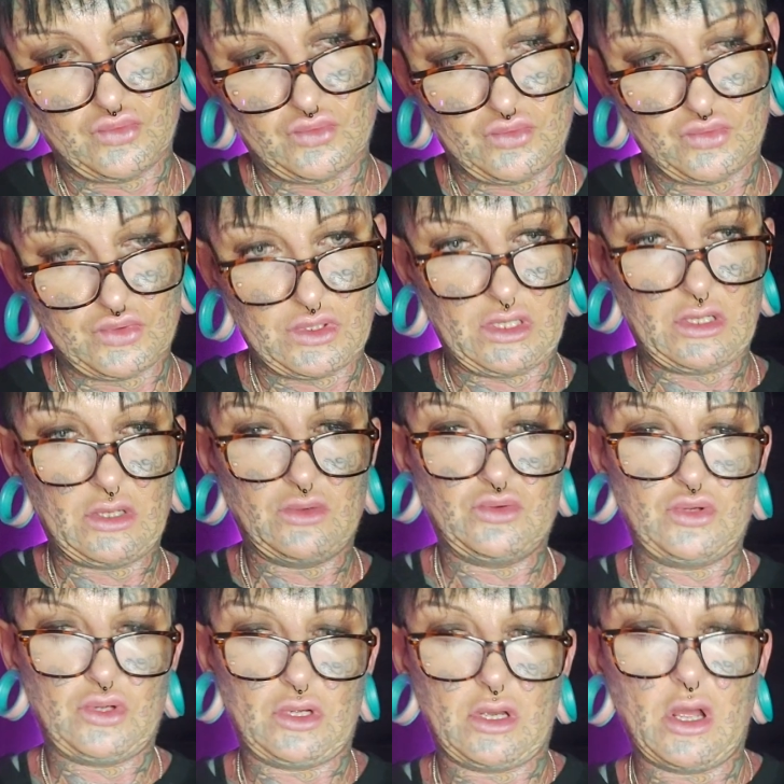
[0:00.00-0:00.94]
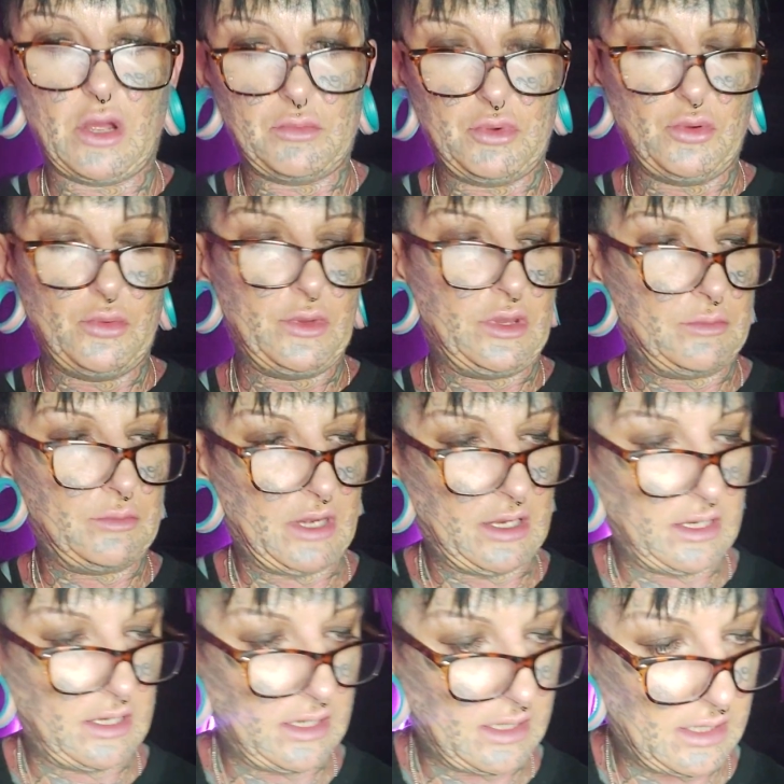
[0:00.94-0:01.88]
I think I'll do a couple with the
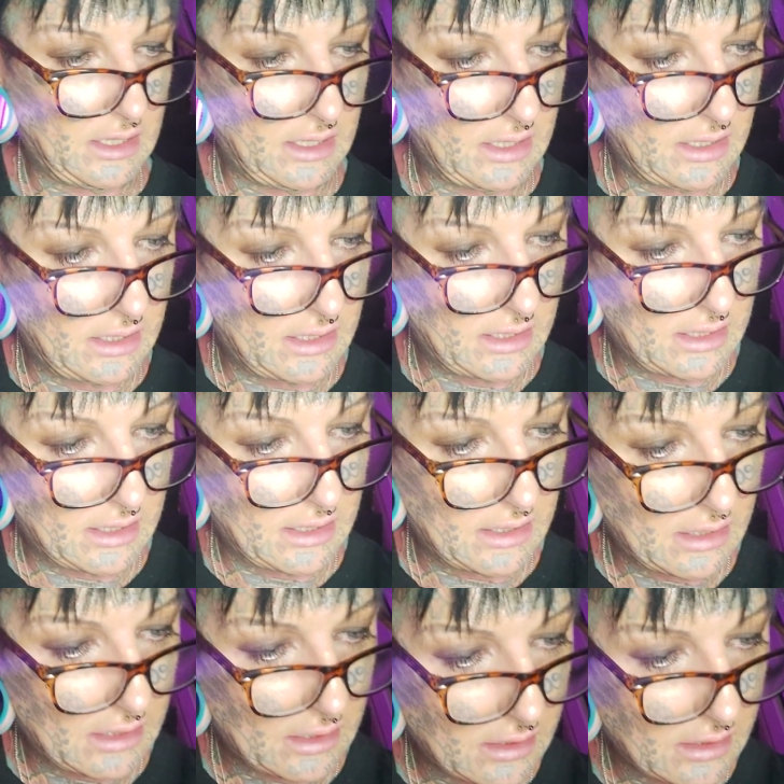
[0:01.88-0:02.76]
bright green and then a